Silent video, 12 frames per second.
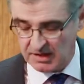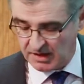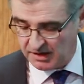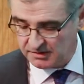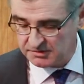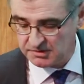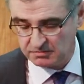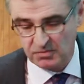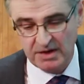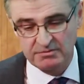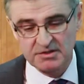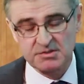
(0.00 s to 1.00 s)
And
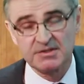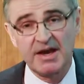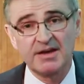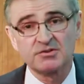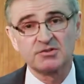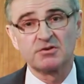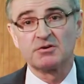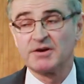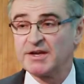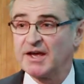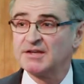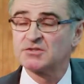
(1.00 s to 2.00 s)
whether it's natural or
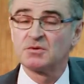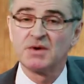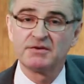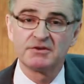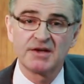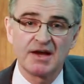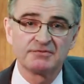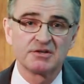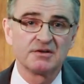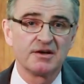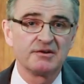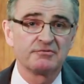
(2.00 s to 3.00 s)
innate, or whether you have to
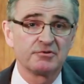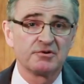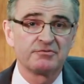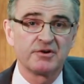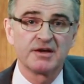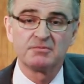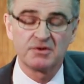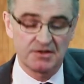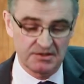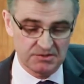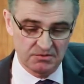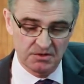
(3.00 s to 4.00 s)
learn it through a framework,
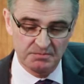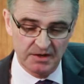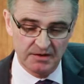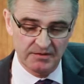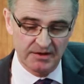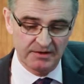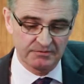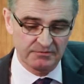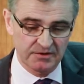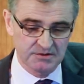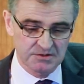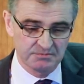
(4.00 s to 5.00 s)
it's all about that,
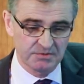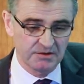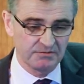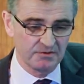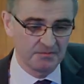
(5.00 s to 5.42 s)
very simply for